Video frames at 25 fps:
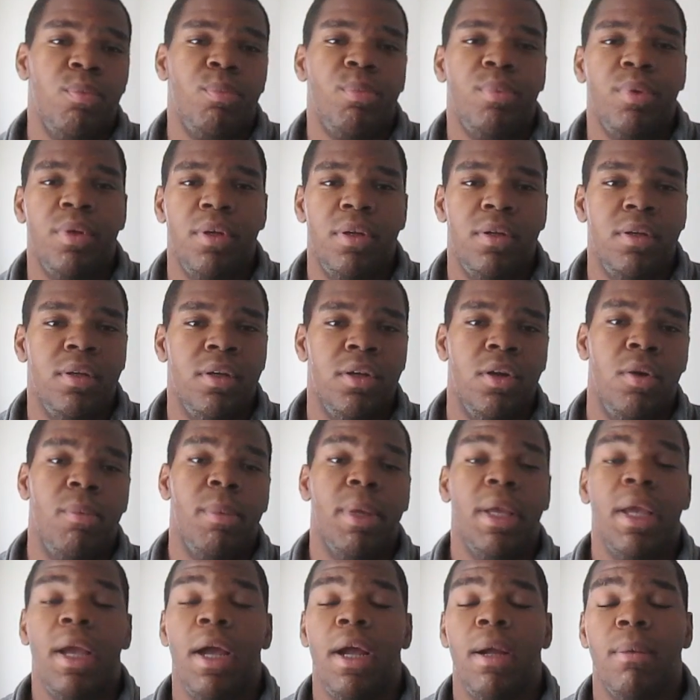put, my
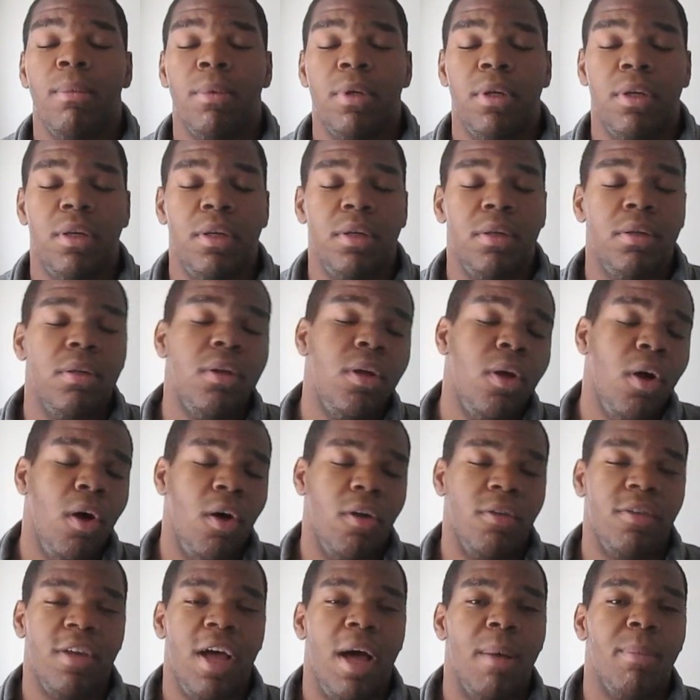camera
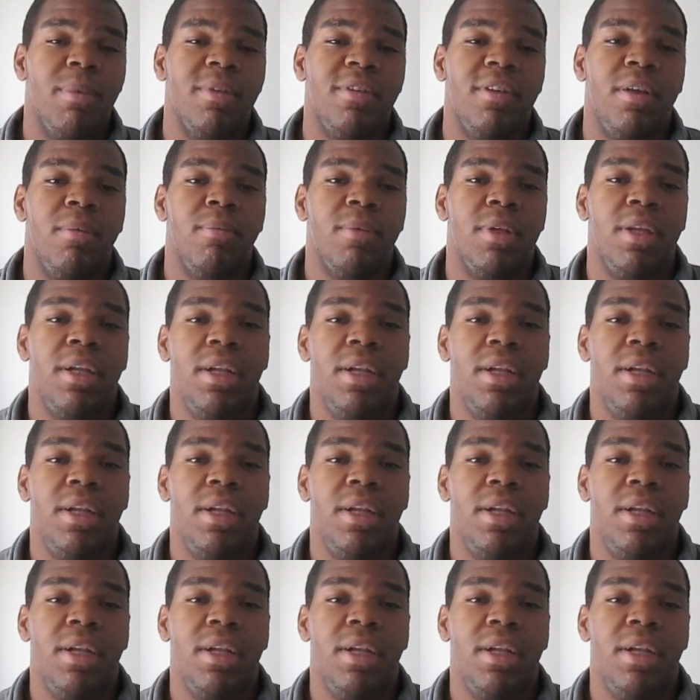on top of something,